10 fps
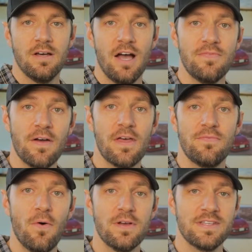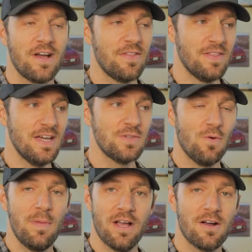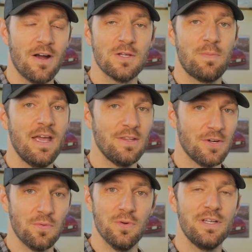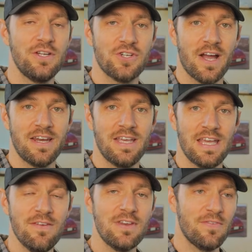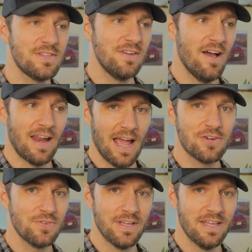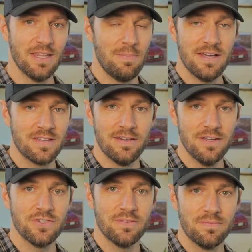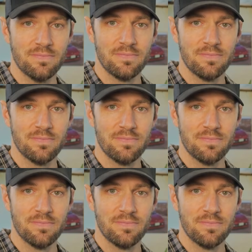I found that focusing on this will make a car's paint look really shiny even if it's not actually in the best condition.